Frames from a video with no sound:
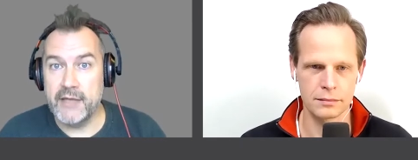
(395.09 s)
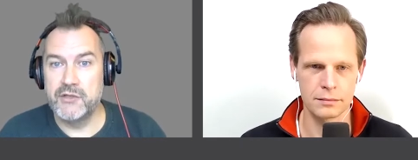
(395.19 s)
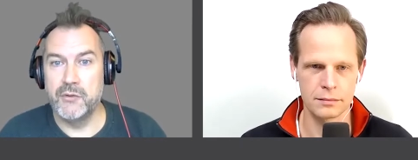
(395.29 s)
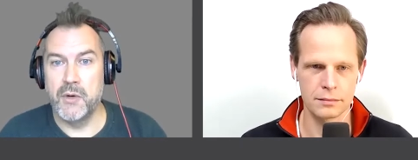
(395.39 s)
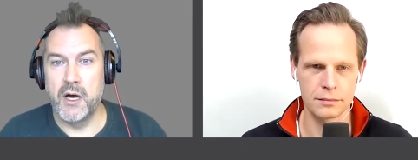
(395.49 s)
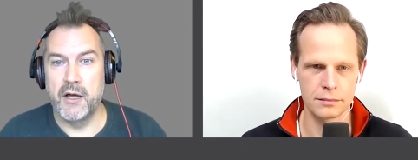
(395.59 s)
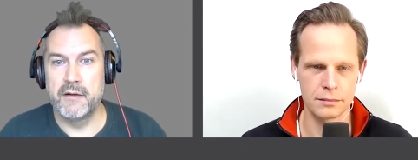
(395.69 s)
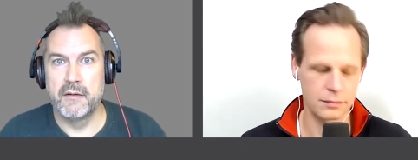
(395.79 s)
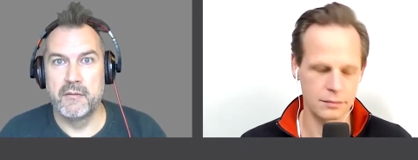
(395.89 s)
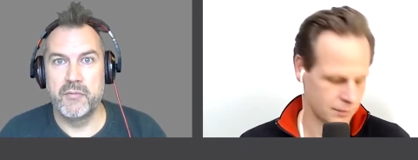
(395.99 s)
Speaker 1: too hard,
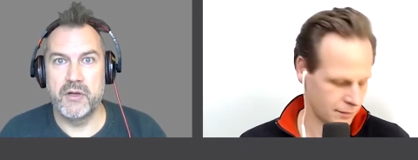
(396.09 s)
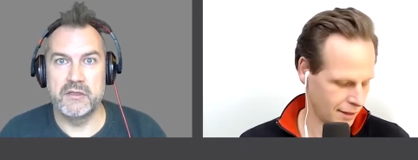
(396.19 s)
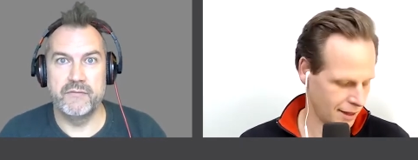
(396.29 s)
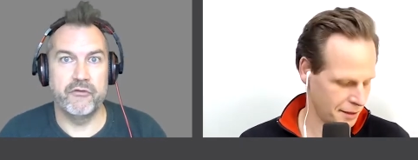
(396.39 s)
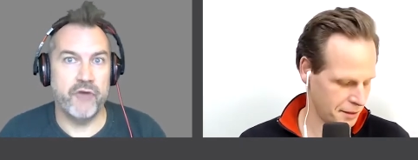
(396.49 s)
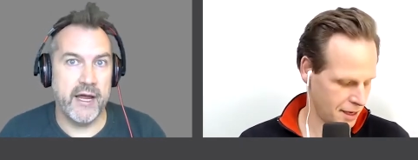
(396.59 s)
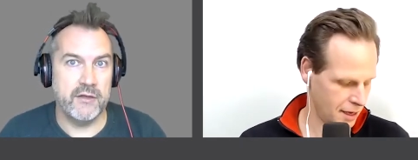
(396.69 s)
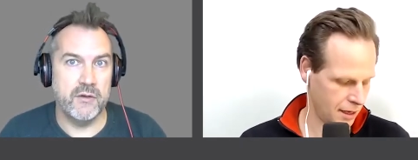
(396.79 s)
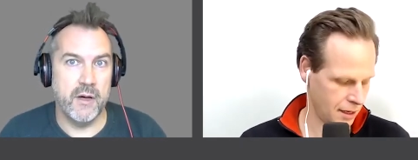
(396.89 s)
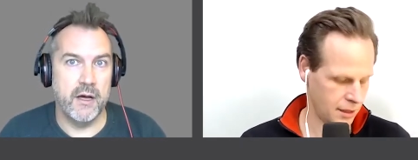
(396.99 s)
because if you try
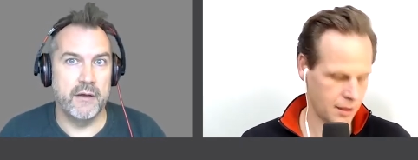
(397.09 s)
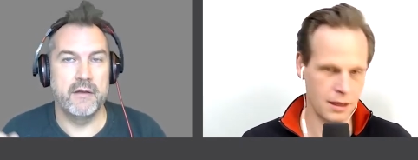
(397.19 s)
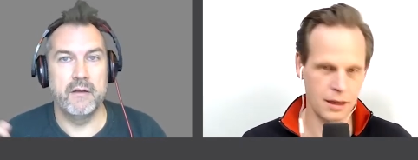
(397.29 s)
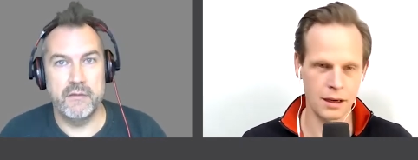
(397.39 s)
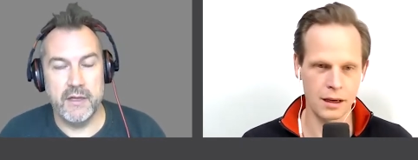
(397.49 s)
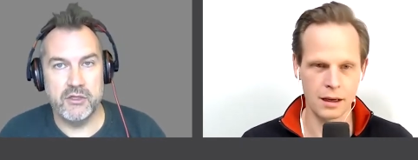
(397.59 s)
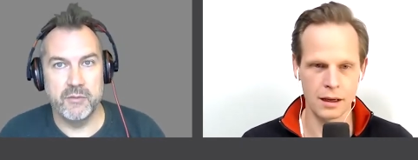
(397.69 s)
too hard, you think too